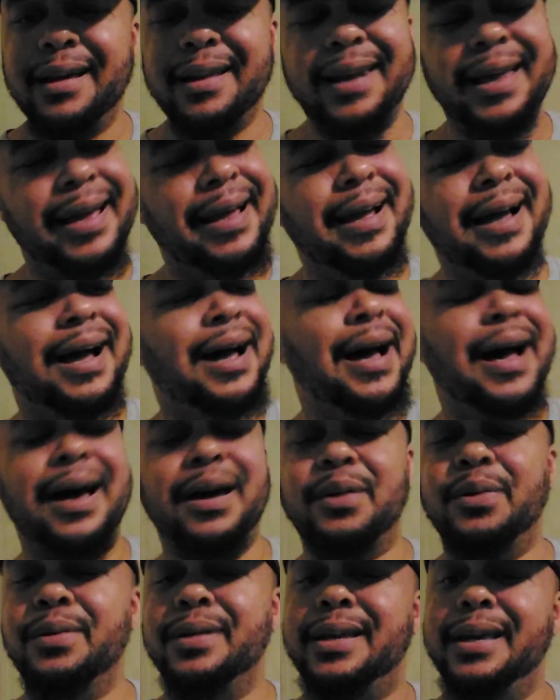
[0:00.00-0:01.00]
Like,
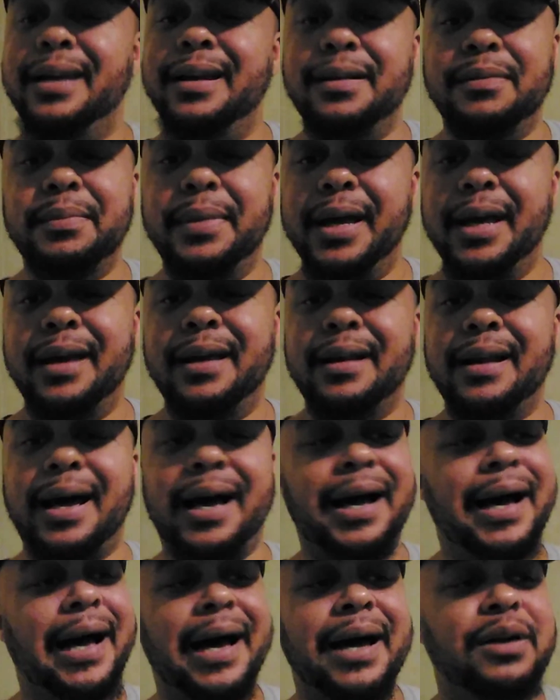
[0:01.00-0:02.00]
I don't get it, man.
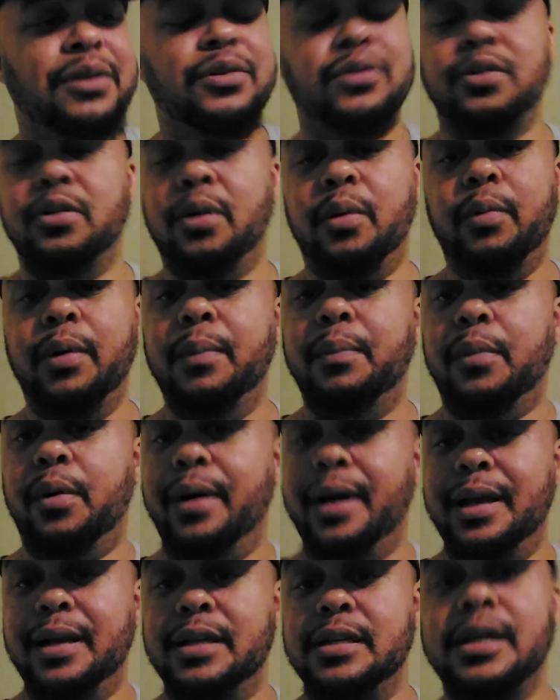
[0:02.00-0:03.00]
I don't know what
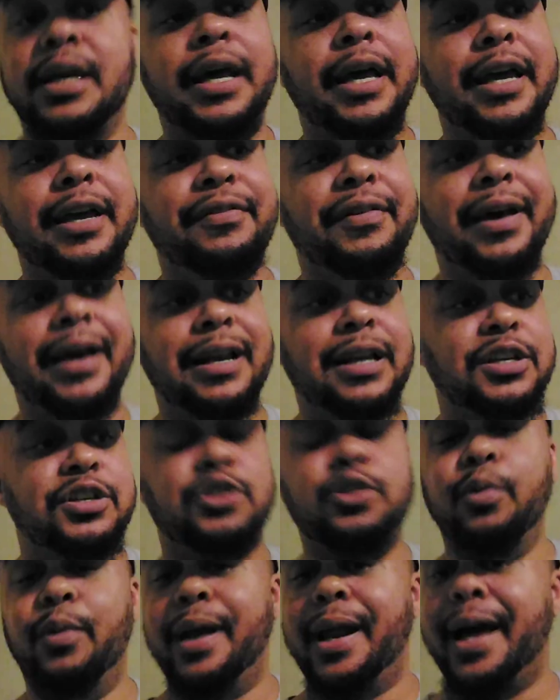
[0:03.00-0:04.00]
more if
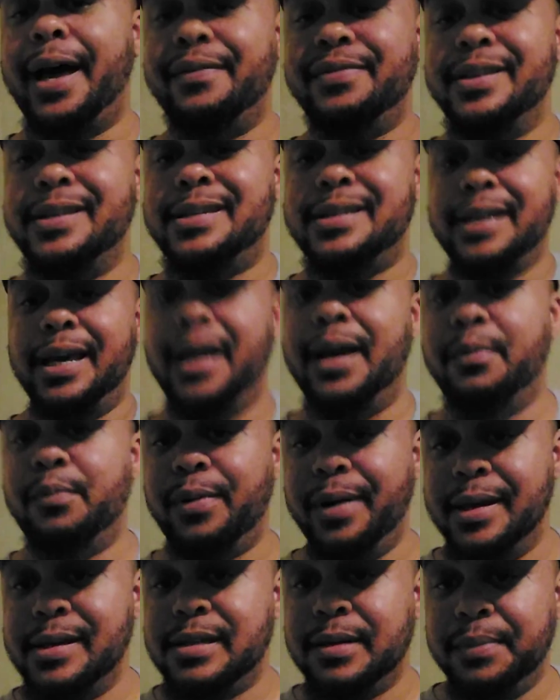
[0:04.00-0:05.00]
LSU would have the same
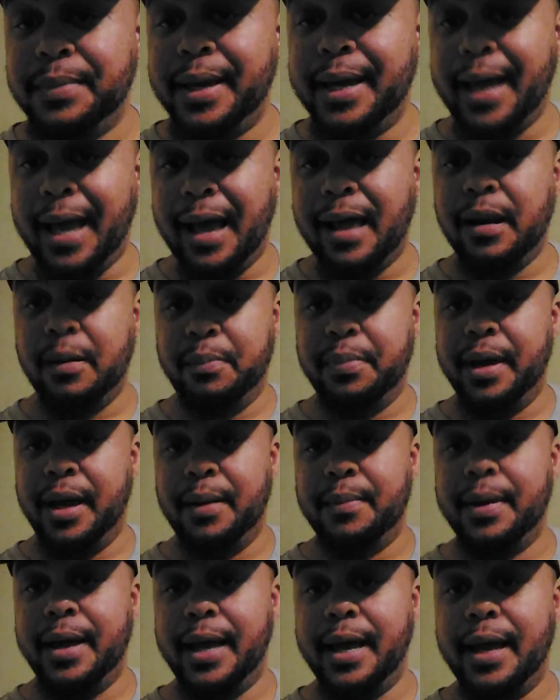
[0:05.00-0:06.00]
resume
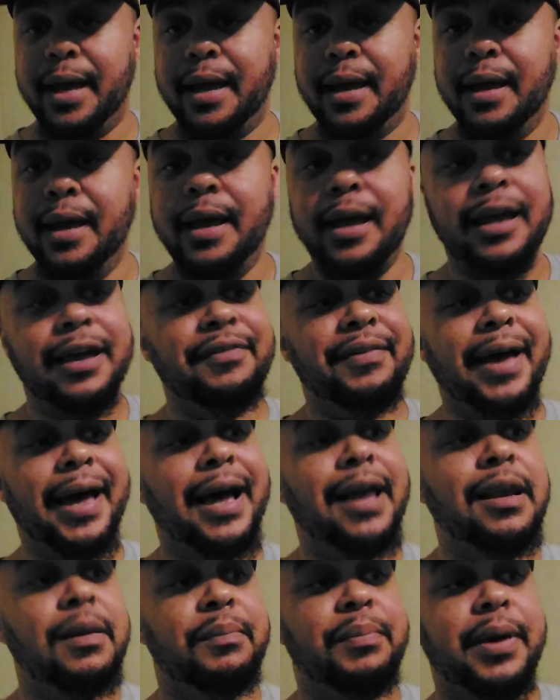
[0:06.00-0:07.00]
Alabama had, if
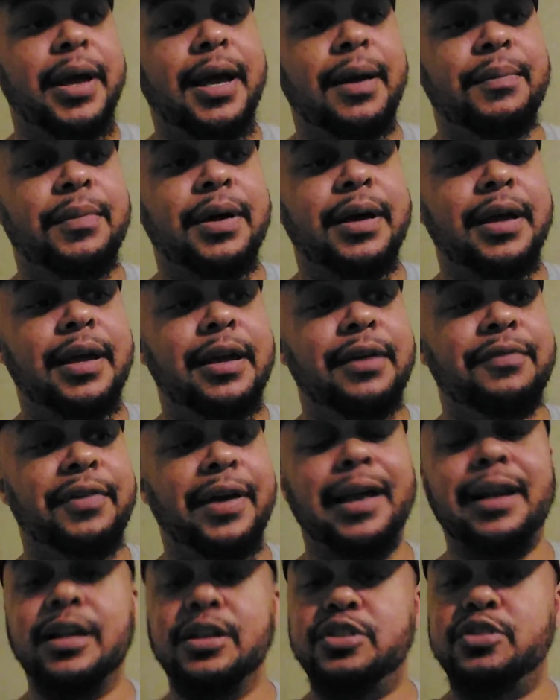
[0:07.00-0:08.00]

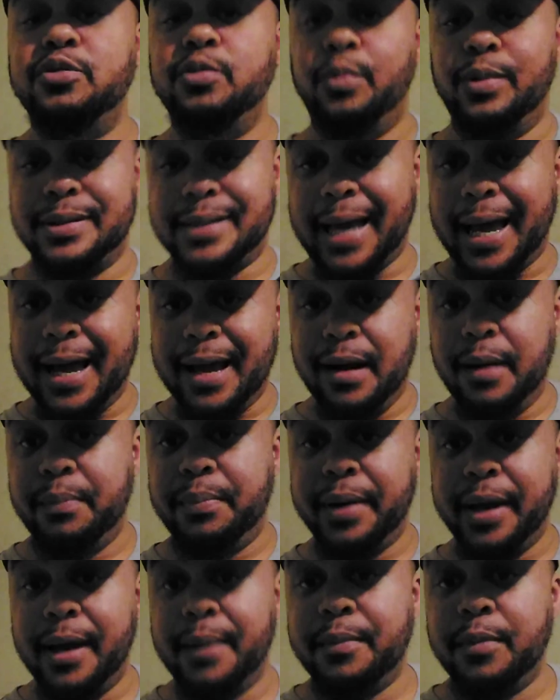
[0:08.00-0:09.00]
LSU was
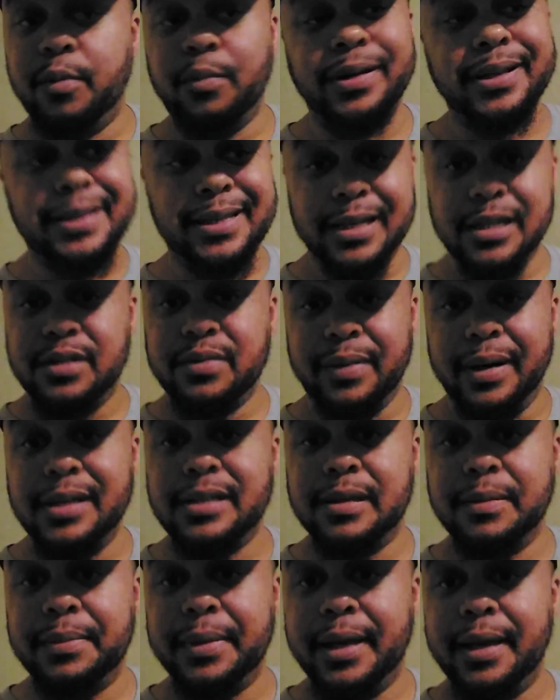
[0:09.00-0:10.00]
Alabama with this
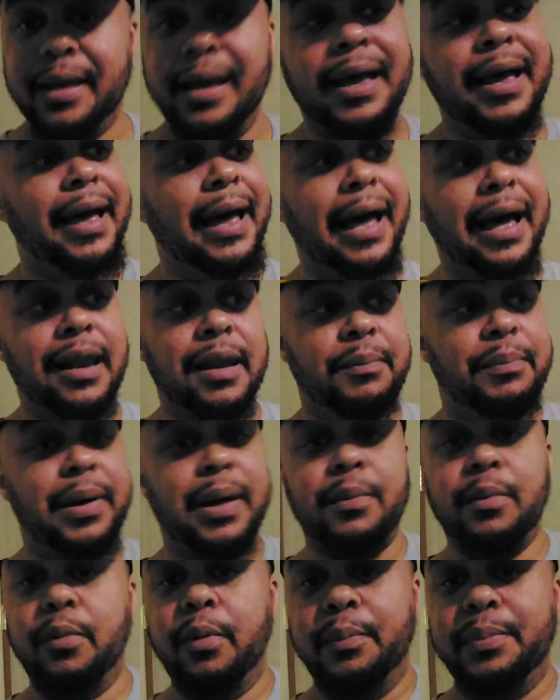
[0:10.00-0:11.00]
resume,
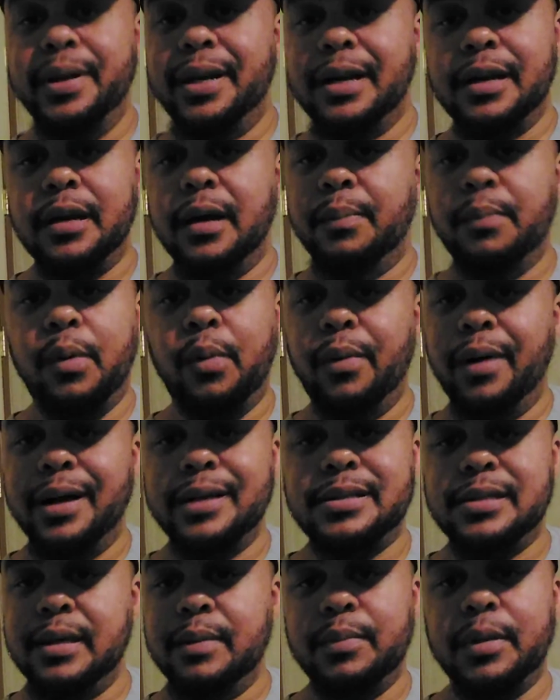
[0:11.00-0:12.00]
Alabama would be the number
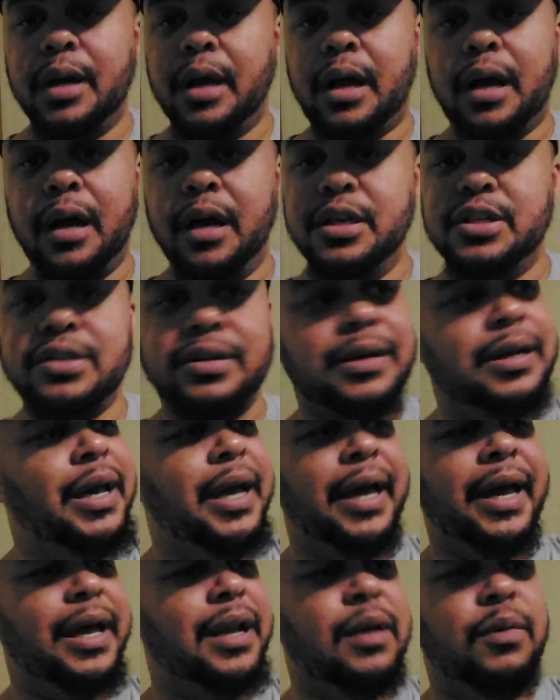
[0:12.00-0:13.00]
one team in the country,
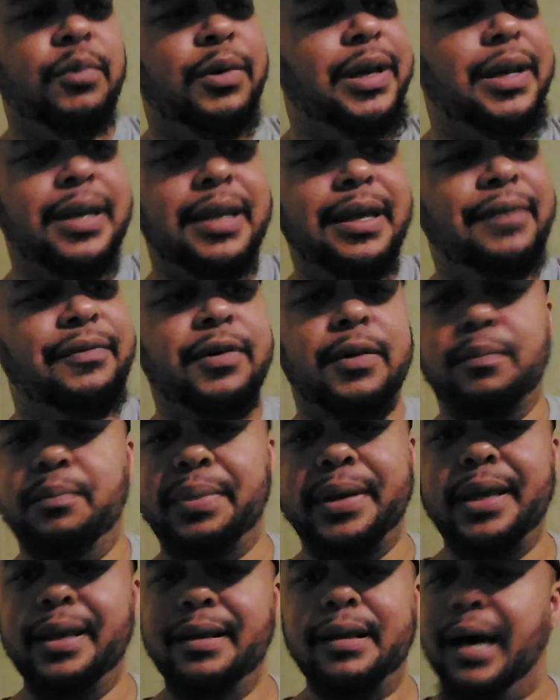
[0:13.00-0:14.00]
and it wouldn't even
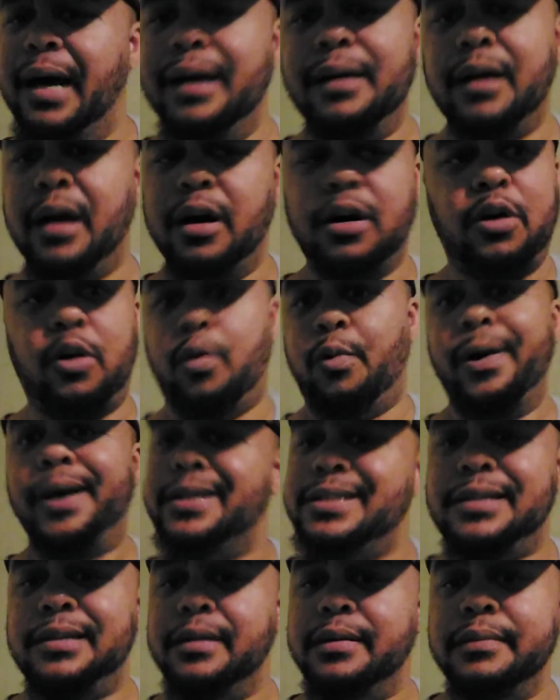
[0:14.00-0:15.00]
be a
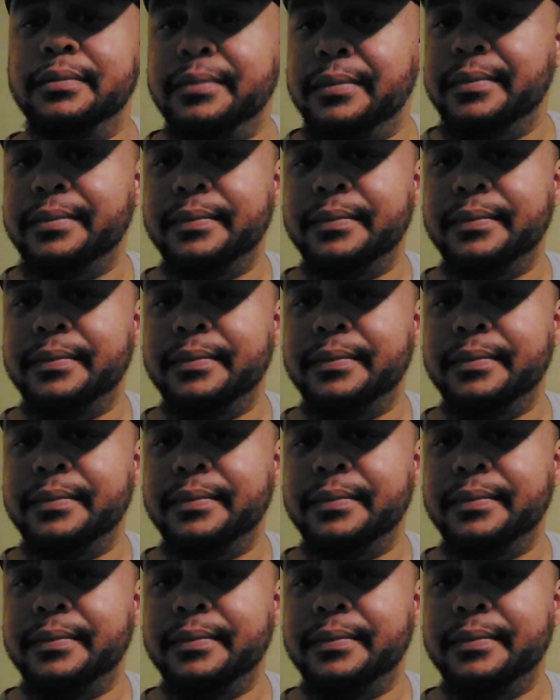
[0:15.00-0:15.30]
question.